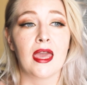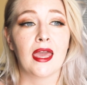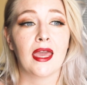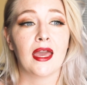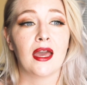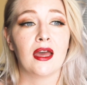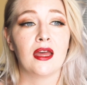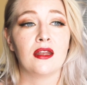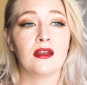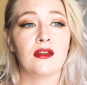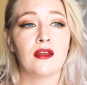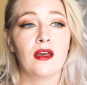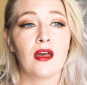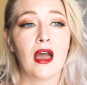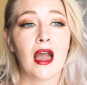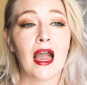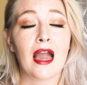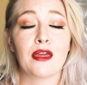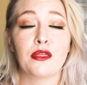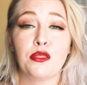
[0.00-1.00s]
And
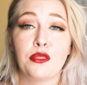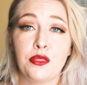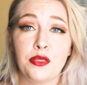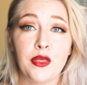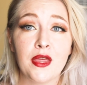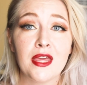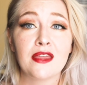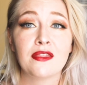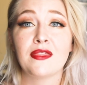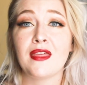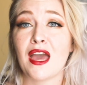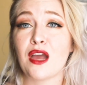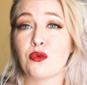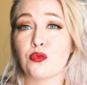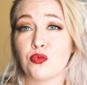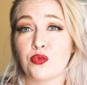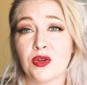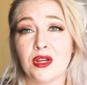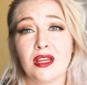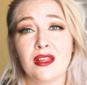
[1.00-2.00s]
I think
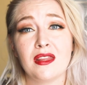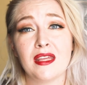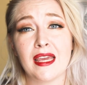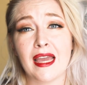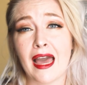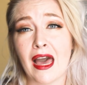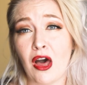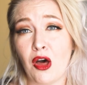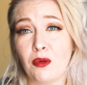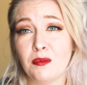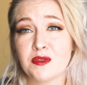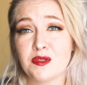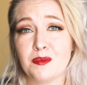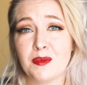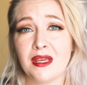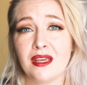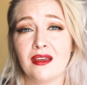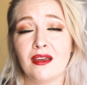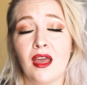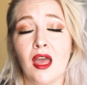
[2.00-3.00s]
that really helped
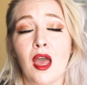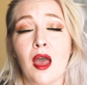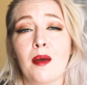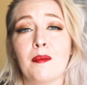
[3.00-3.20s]
me